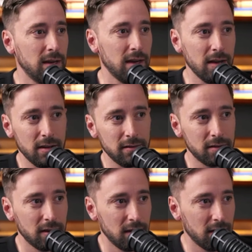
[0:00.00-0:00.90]

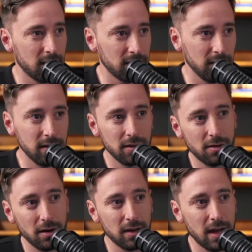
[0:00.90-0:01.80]
and let's see, didn't
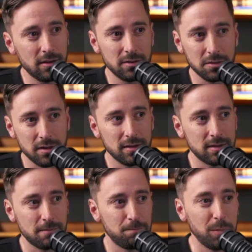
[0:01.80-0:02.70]
create an account, so it's
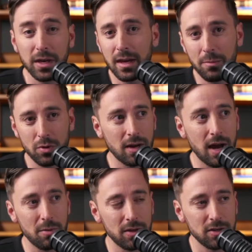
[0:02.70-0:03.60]
picking up on
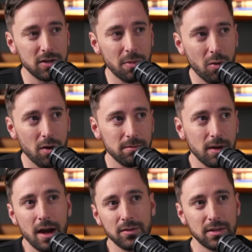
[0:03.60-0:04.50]
common things you might want. Now,
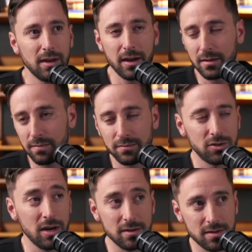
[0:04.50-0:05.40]
obviously, I could
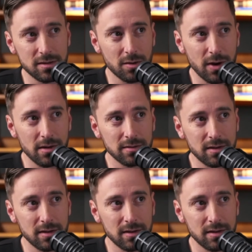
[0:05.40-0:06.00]
change this around